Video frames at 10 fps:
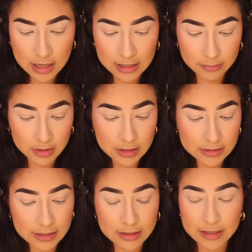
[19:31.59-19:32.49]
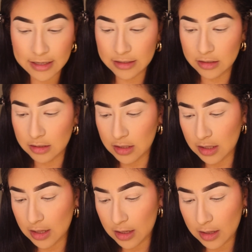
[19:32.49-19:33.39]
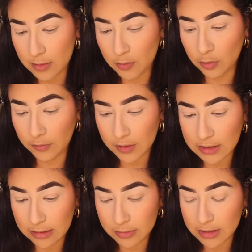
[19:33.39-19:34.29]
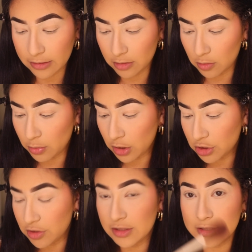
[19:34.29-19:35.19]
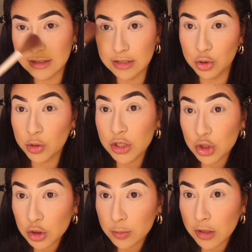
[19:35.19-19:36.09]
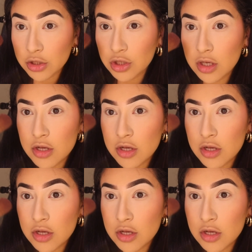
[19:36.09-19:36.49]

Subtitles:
I'm going to take again the Morphe times Ariel brush, and this is the 22 brush.